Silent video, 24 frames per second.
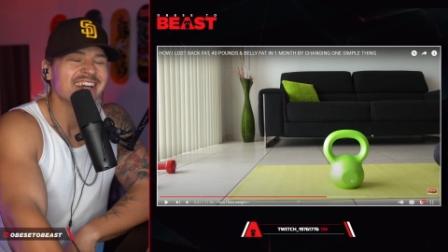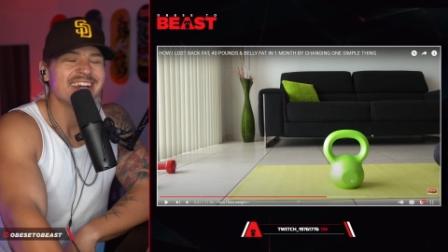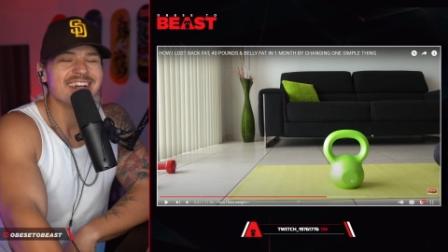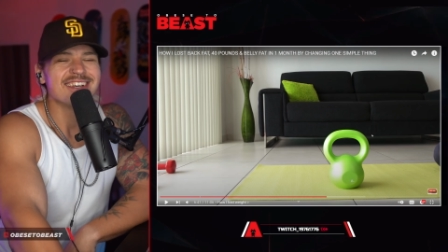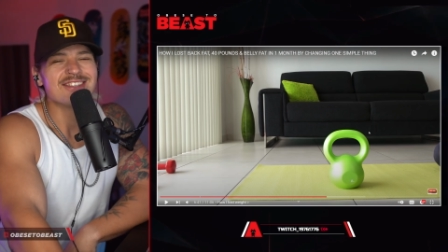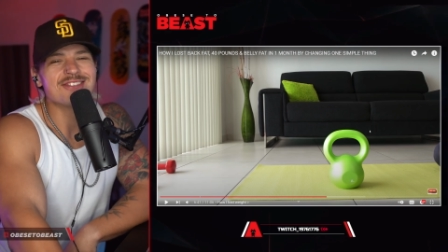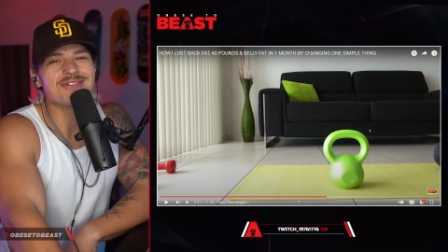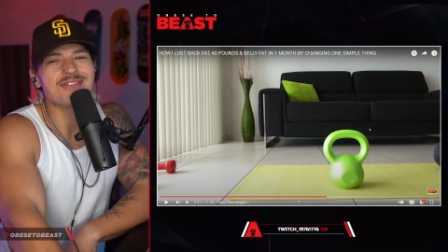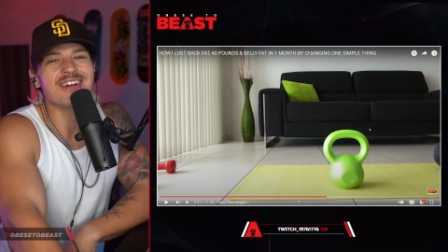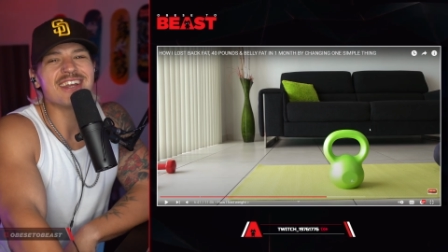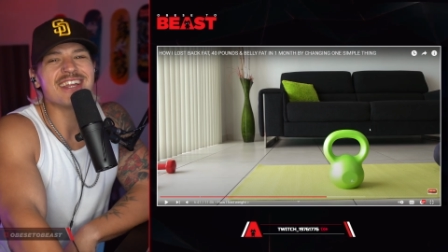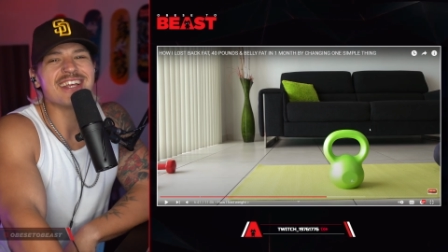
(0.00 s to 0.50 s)

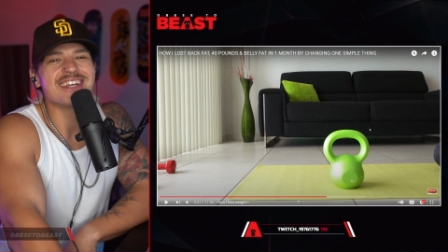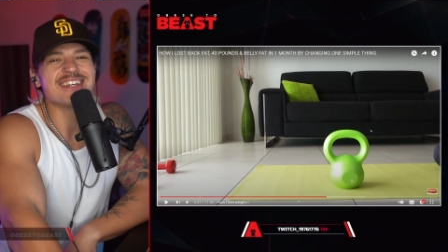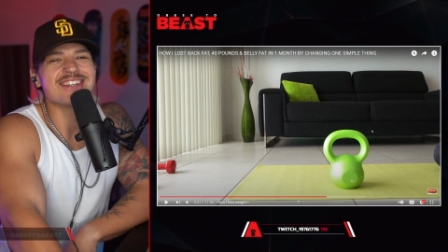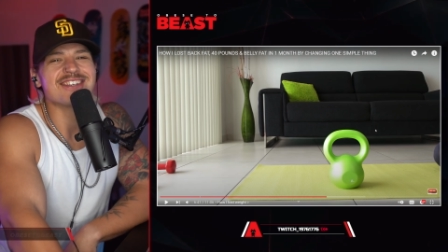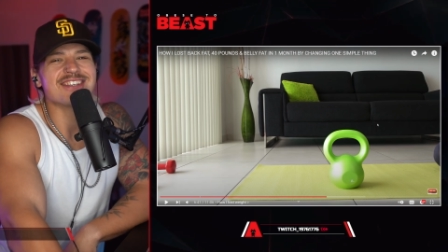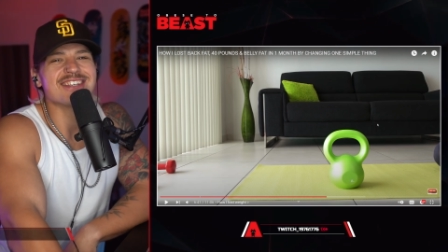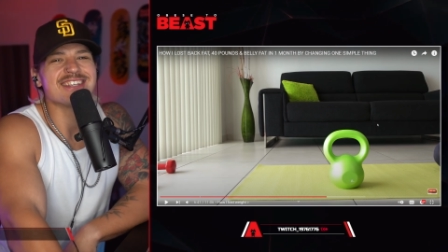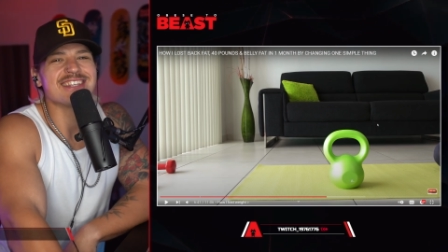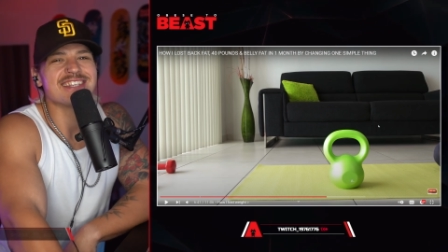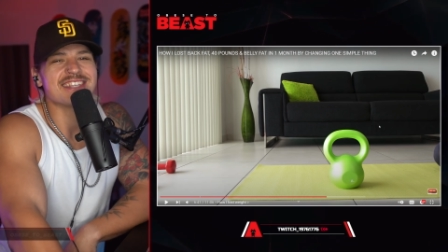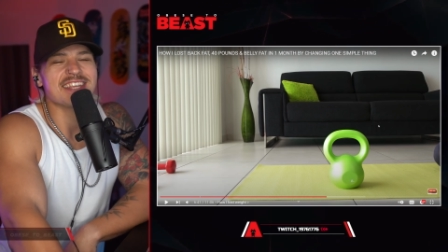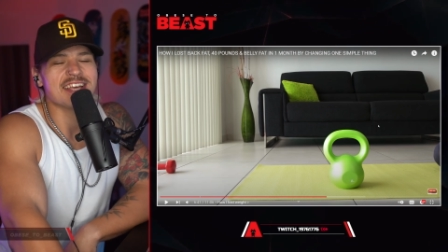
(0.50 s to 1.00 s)
it's funny because
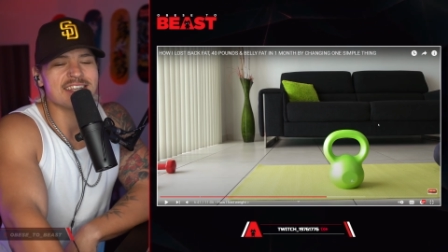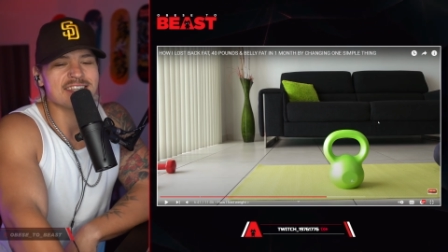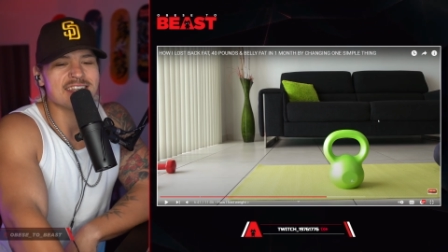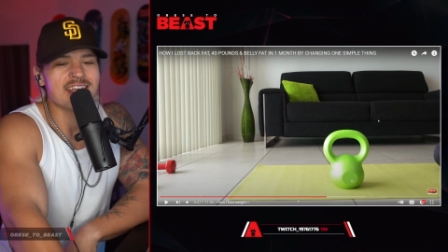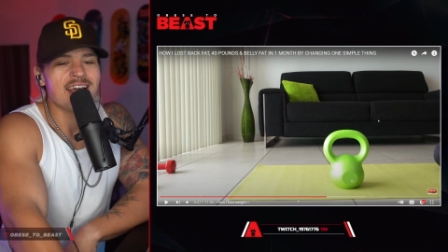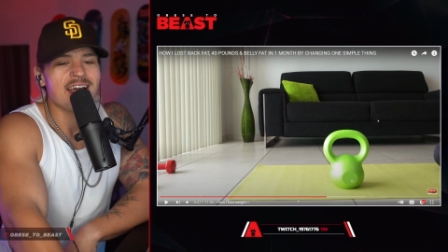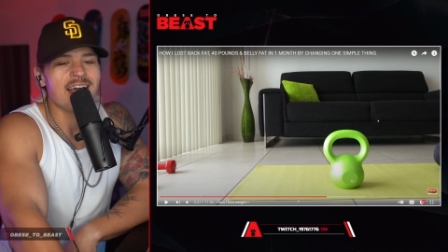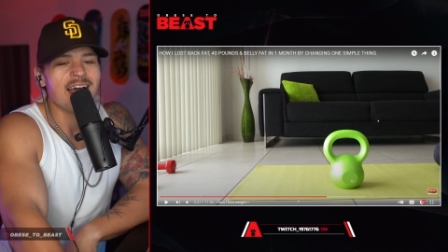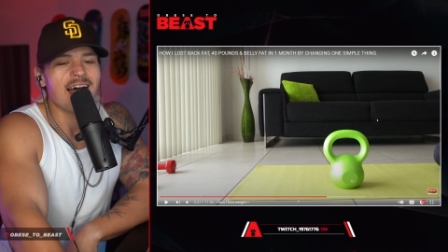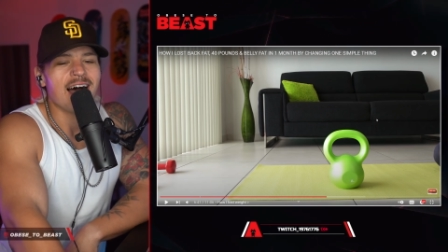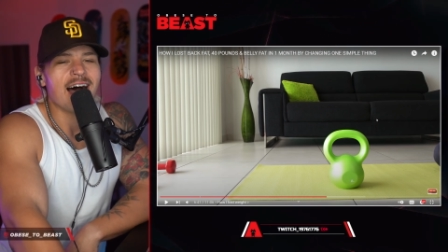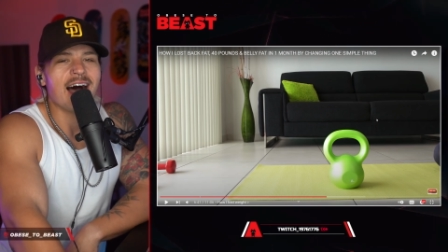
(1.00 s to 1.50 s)
she says,
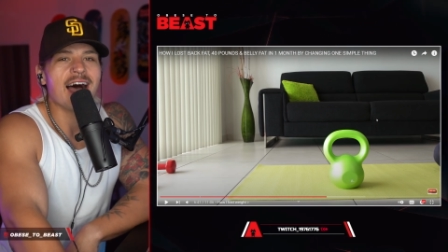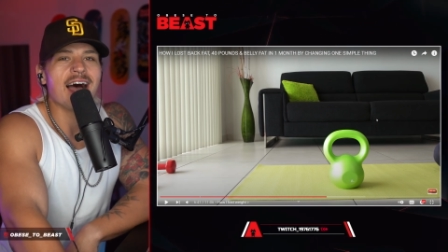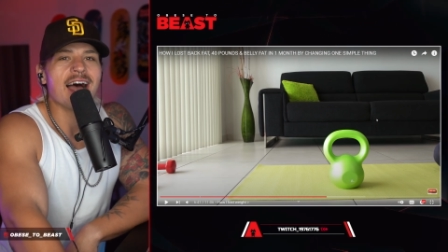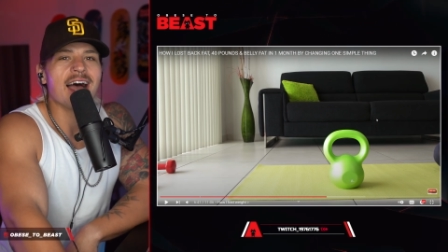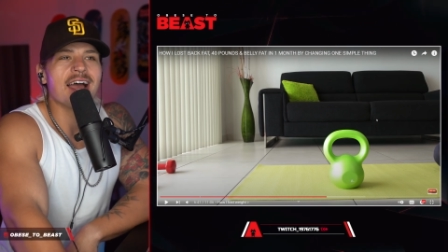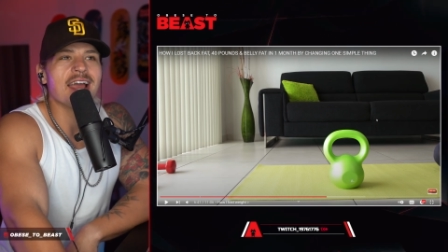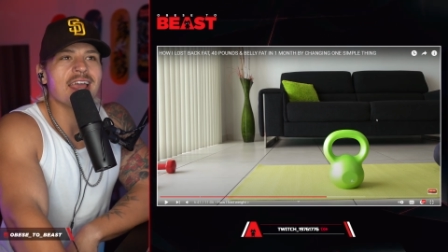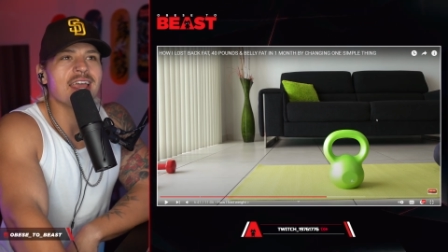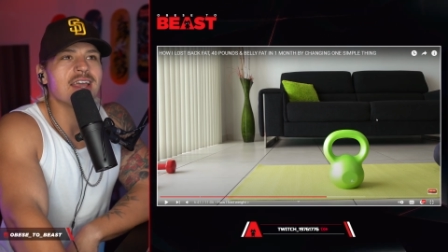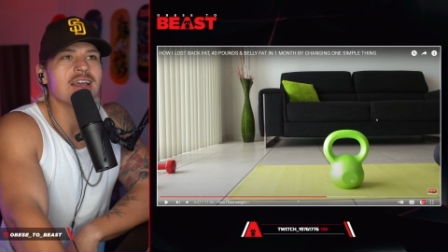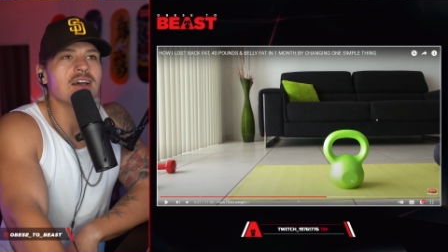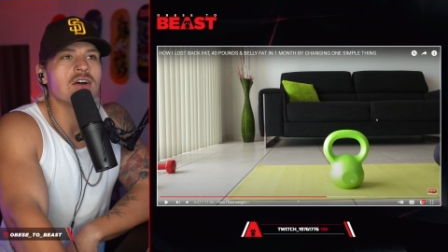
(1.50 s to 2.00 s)

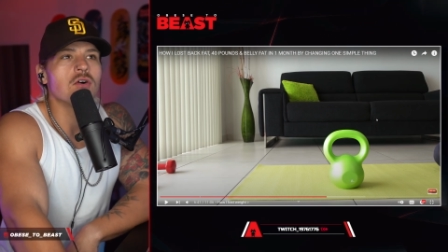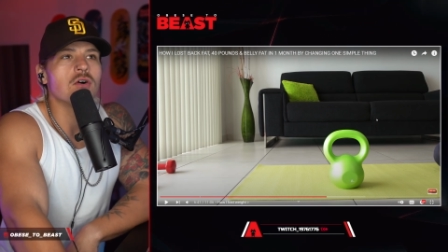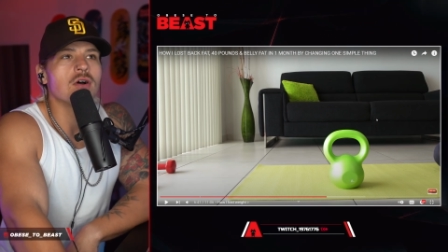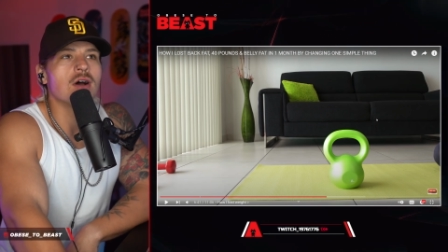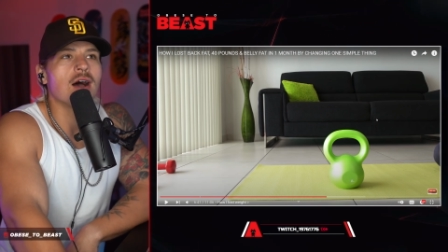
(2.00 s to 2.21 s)
I.